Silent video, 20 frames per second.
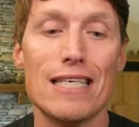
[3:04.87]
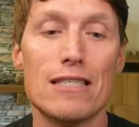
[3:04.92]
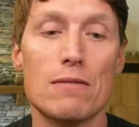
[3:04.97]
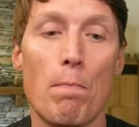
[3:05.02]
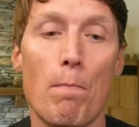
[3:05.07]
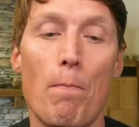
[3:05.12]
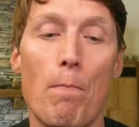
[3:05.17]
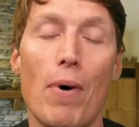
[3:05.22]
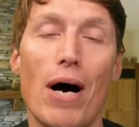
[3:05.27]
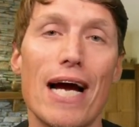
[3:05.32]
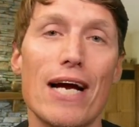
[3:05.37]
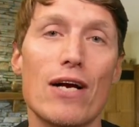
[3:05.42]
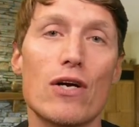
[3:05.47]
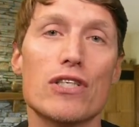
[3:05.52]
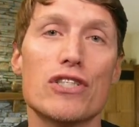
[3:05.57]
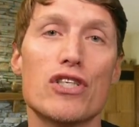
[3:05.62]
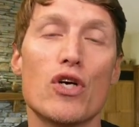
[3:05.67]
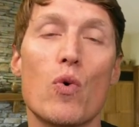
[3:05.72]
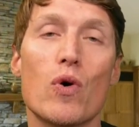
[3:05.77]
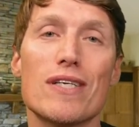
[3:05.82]

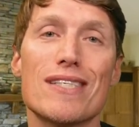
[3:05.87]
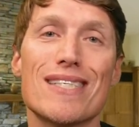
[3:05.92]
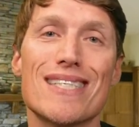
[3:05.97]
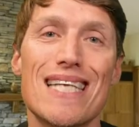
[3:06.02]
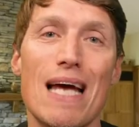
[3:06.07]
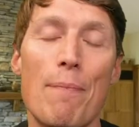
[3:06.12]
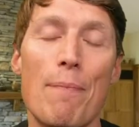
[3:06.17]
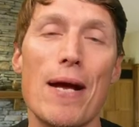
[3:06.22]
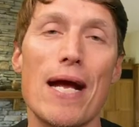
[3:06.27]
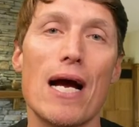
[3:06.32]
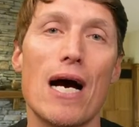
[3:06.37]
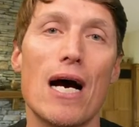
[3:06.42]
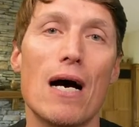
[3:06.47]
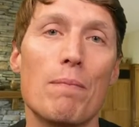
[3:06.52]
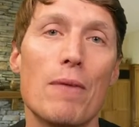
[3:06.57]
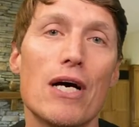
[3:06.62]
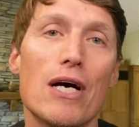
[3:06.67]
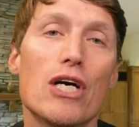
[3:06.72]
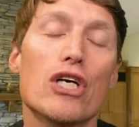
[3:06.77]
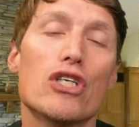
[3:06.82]
buyers who are stepping
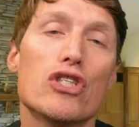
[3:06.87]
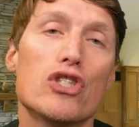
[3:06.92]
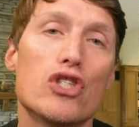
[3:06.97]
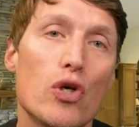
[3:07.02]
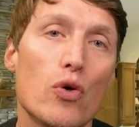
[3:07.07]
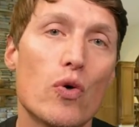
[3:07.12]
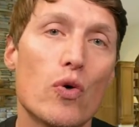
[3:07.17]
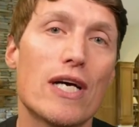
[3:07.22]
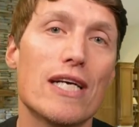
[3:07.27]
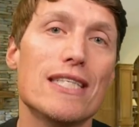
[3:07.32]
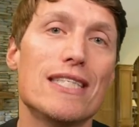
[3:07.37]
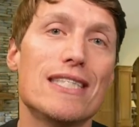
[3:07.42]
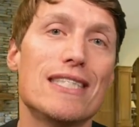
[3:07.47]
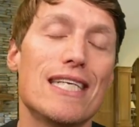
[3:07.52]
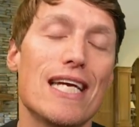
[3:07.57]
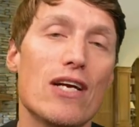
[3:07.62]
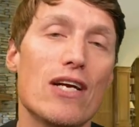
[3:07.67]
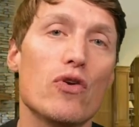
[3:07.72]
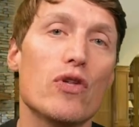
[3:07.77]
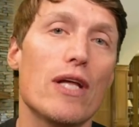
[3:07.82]
up to
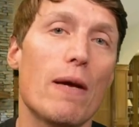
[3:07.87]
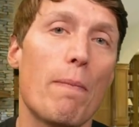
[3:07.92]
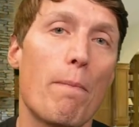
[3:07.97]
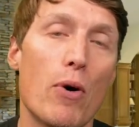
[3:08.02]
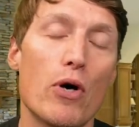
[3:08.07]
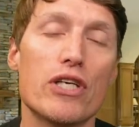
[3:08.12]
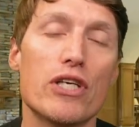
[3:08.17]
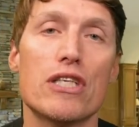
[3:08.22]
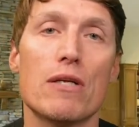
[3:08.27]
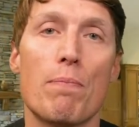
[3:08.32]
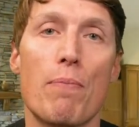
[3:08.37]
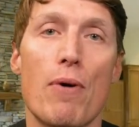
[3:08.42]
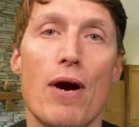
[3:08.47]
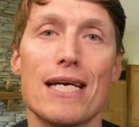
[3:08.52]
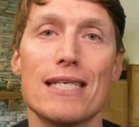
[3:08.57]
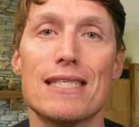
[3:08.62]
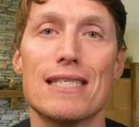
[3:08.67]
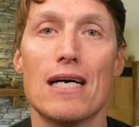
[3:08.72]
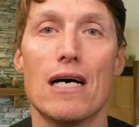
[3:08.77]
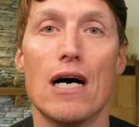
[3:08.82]
continually push the
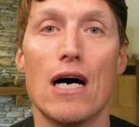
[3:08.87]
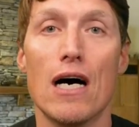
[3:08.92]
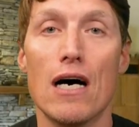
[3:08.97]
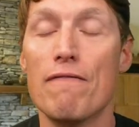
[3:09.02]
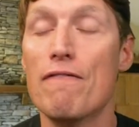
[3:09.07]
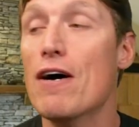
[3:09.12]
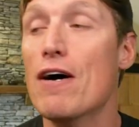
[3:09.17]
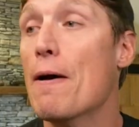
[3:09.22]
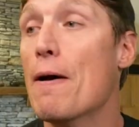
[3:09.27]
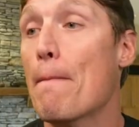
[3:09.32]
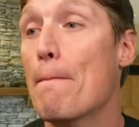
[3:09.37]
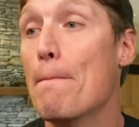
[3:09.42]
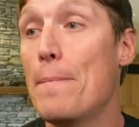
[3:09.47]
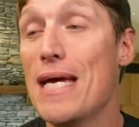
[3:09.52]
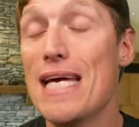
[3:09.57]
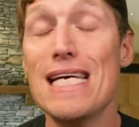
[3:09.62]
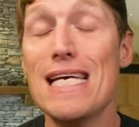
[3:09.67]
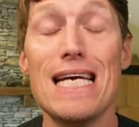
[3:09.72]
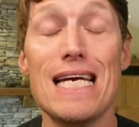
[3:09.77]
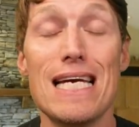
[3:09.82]
price of
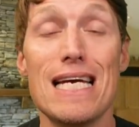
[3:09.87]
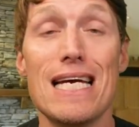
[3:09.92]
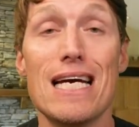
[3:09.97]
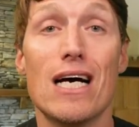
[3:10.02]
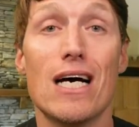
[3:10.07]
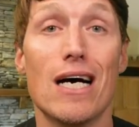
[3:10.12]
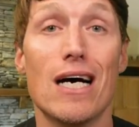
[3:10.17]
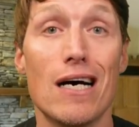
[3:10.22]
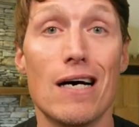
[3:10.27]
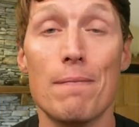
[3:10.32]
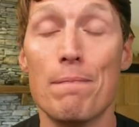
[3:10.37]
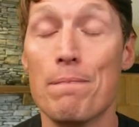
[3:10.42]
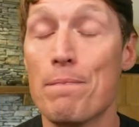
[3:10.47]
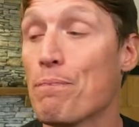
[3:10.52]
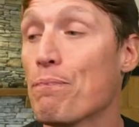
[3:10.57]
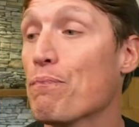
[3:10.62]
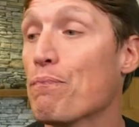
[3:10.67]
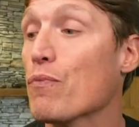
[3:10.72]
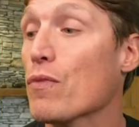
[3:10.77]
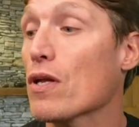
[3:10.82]
BE up.
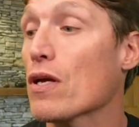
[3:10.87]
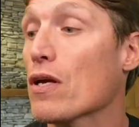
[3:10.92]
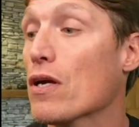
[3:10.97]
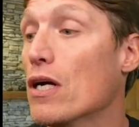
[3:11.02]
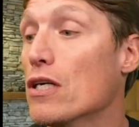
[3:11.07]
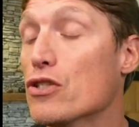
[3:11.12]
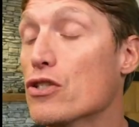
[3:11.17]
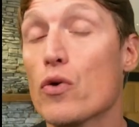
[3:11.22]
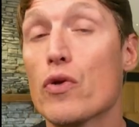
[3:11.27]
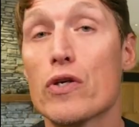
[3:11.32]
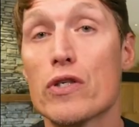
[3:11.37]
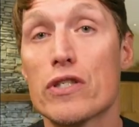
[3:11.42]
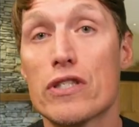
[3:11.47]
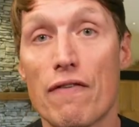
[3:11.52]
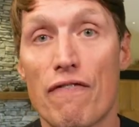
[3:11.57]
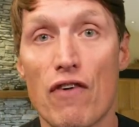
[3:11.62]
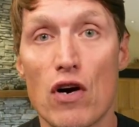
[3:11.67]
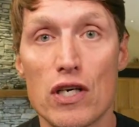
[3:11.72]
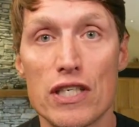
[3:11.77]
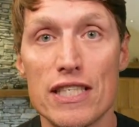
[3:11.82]
So there's
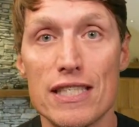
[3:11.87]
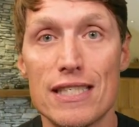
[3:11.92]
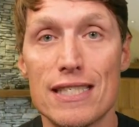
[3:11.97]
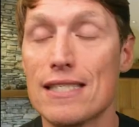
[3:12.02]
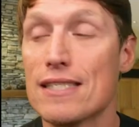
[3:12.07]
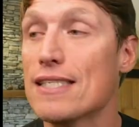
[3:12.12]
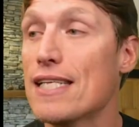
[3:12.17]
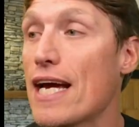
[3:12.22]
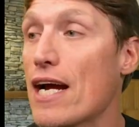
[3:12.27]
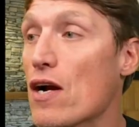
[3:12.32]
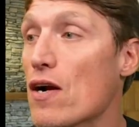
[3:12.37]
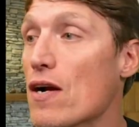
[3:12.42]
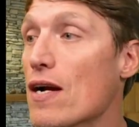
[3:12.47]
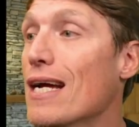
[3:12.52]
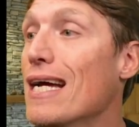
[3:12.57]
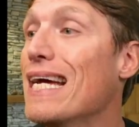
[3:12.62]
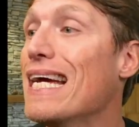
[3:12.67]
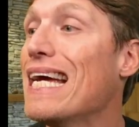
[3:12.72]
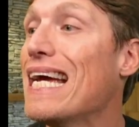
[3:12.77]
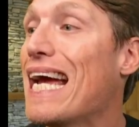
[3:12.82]
divergences there.
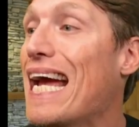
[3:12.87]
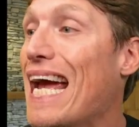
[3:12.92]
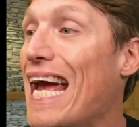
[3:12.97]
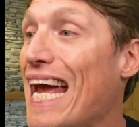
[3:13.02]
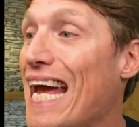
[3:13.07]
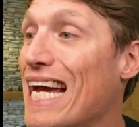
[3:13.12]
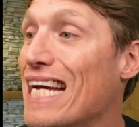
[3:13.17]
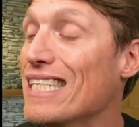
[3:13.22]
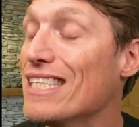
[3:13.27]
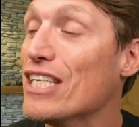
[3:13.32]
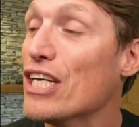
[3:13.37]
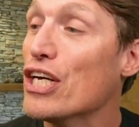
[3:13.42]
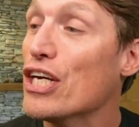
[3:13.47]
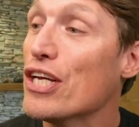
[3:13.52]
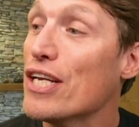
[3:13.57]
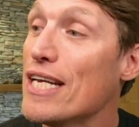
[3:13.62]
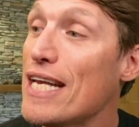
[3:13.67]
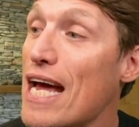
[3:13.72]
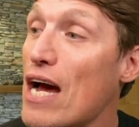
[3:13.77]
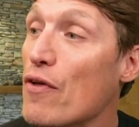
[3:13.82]
And
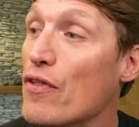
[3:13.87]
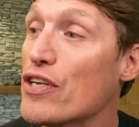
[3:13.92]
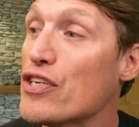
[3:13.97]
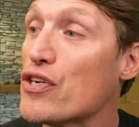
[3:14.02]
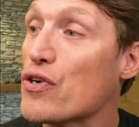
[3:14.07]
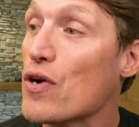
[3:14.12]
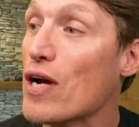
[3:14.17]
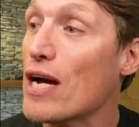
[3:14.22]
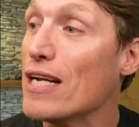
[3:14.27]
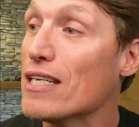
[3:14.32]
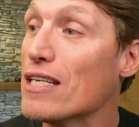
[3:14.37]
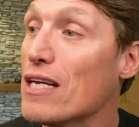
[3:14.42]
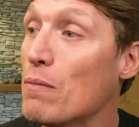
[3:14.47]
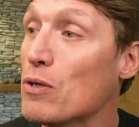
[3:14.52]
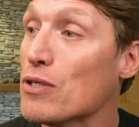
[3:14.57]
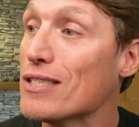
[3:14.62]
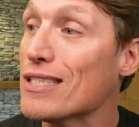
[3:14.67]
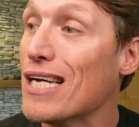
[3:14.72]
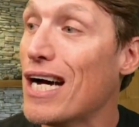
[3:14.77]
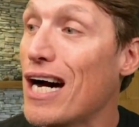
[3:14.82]
now that you're at
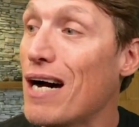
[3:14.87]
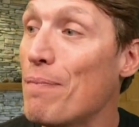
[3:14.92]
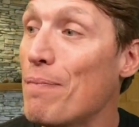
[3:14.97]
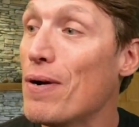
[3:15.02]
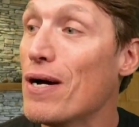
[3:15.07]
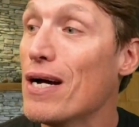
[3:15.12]
double top,